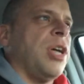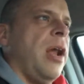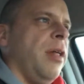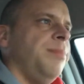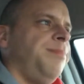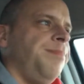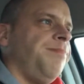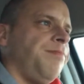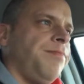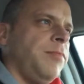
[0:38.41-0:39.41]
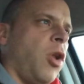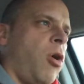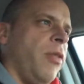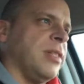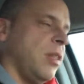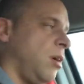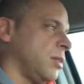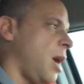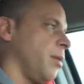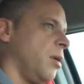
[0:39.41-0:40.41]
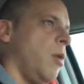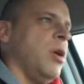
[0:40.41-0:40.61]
I'd have learned this a long time ago.